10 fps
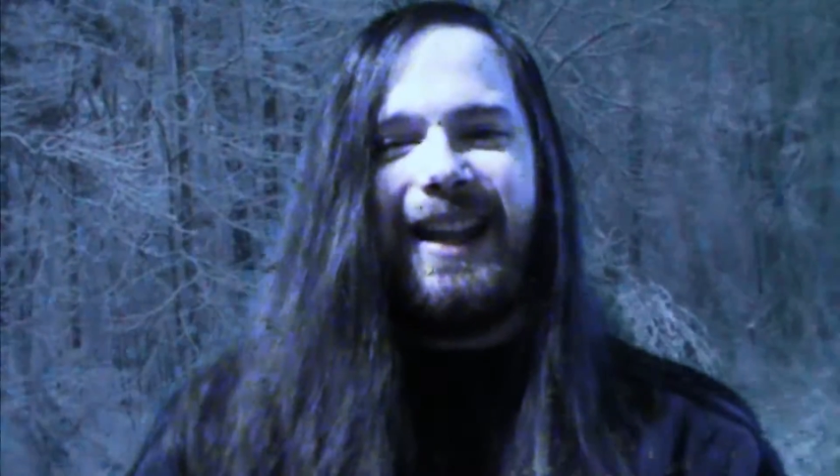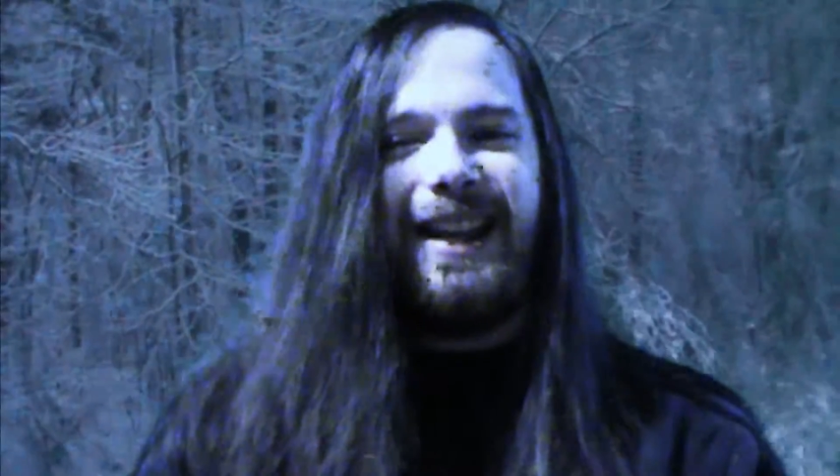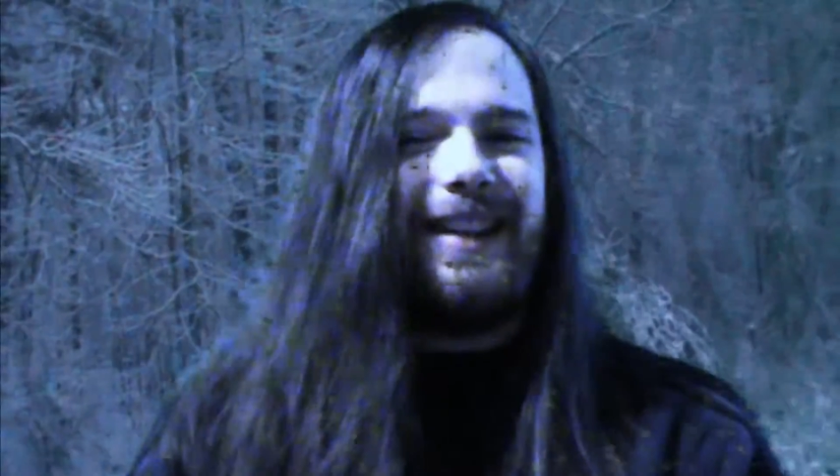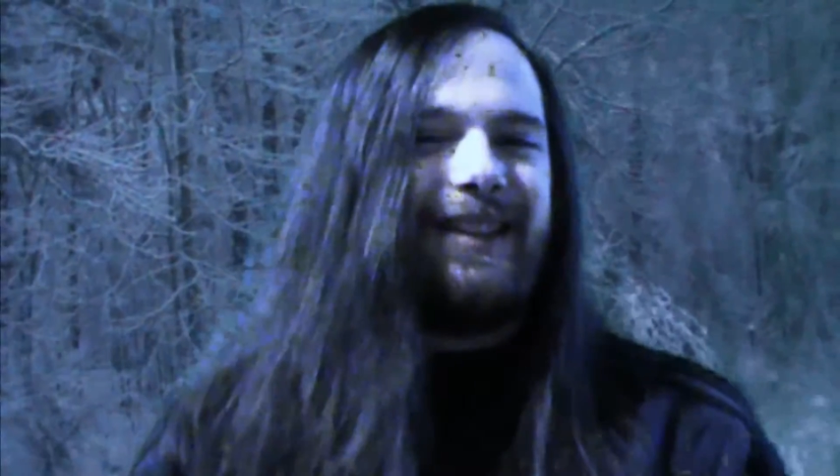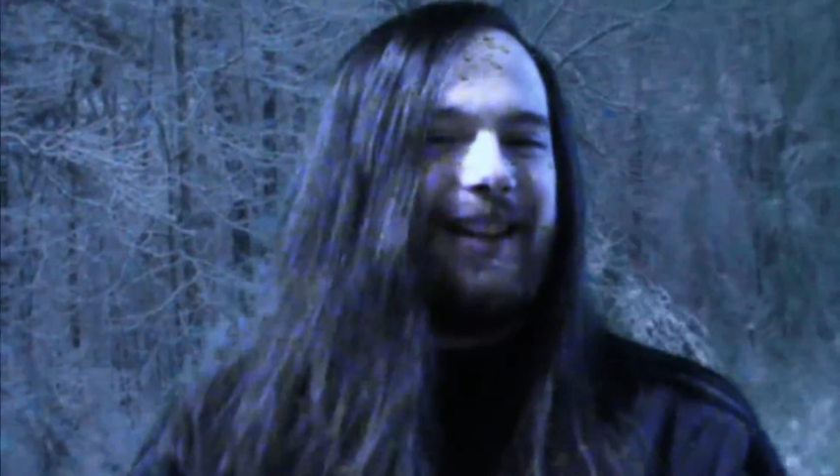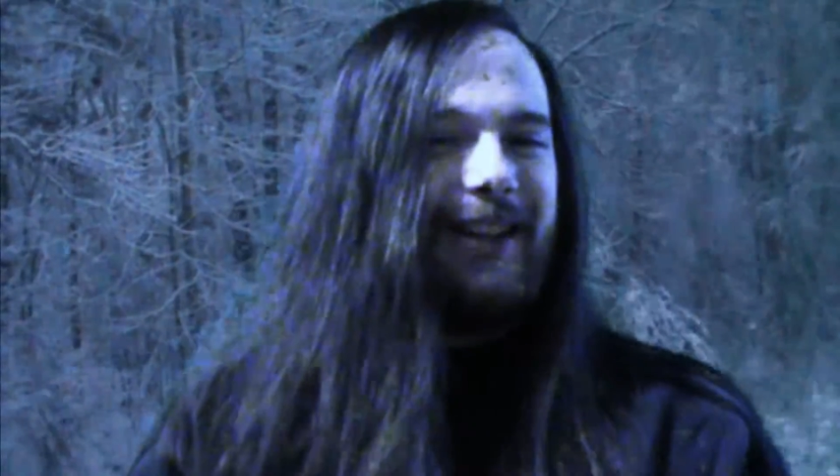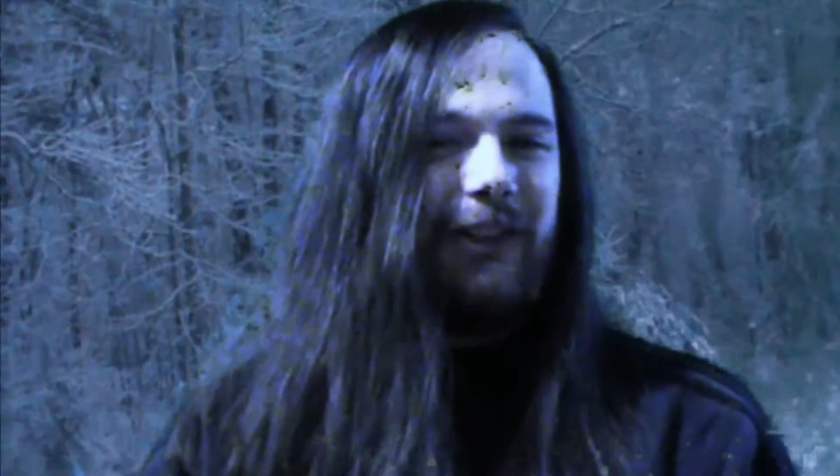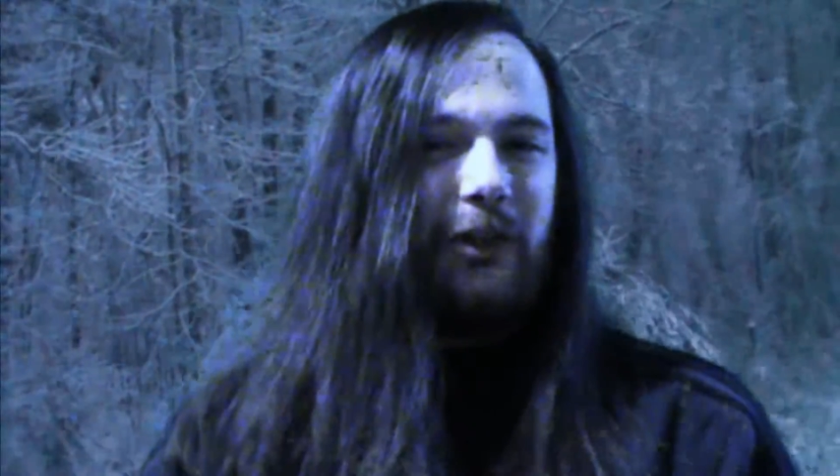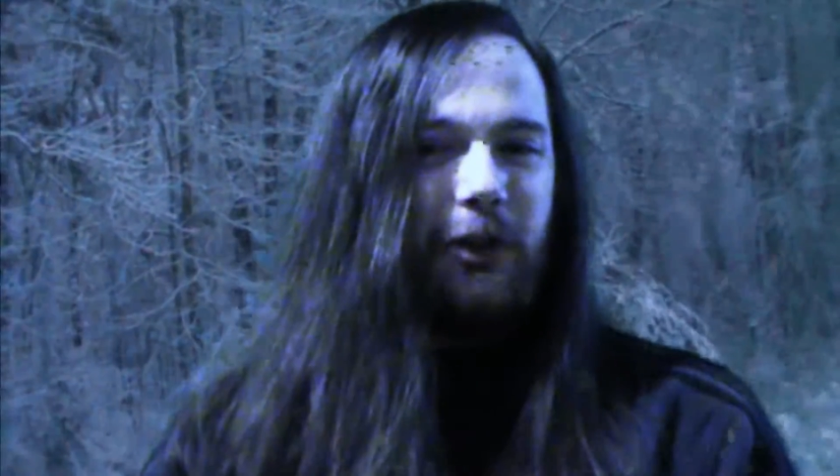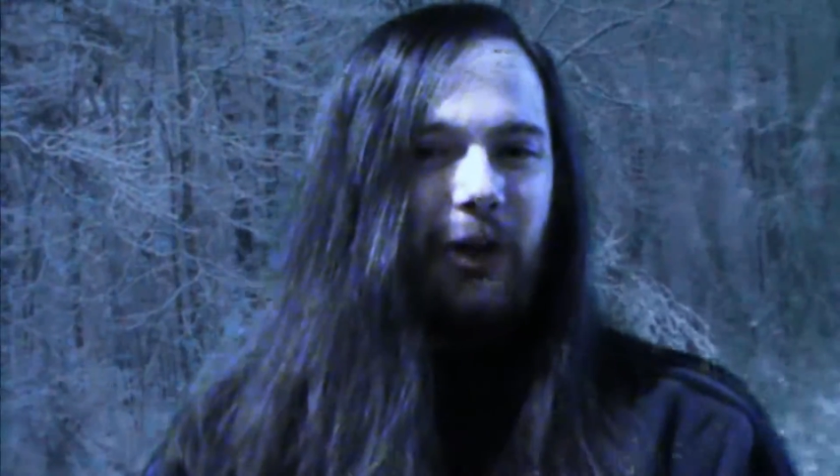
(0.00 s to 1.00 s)
Anything is
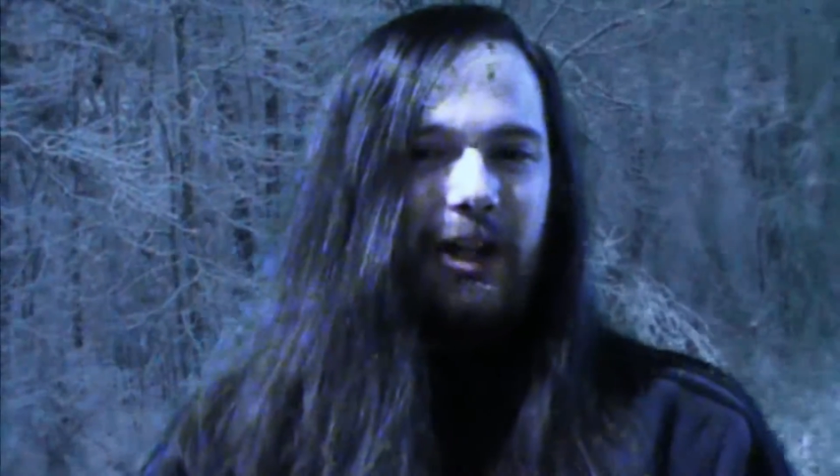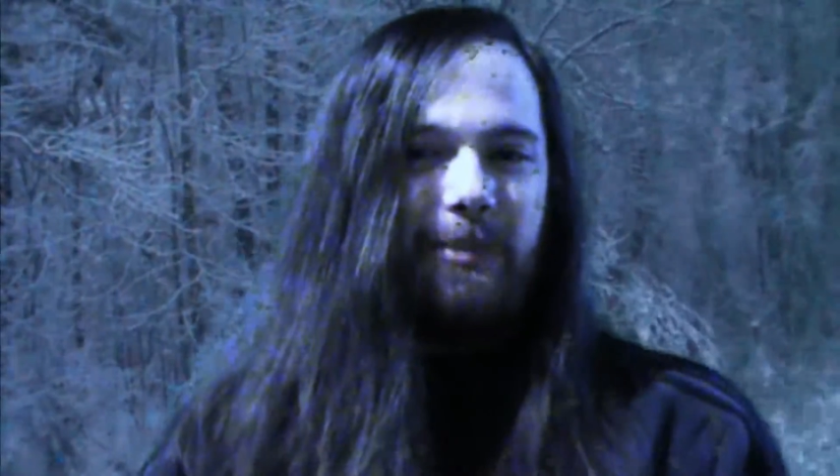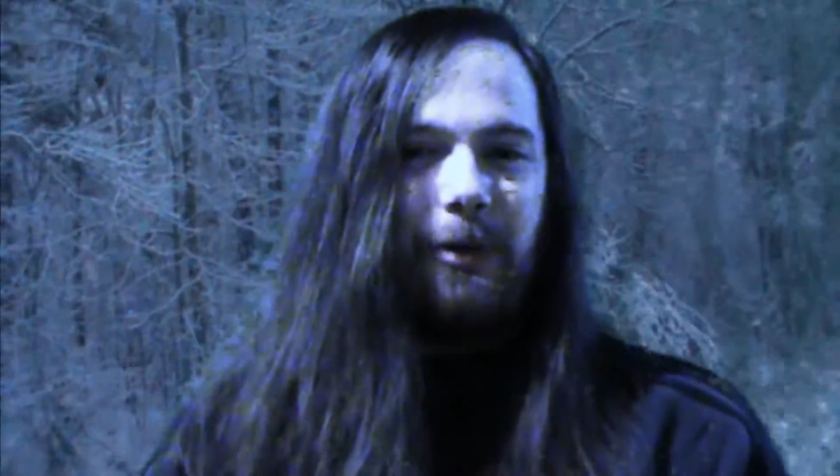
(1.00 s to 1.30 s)
a journey,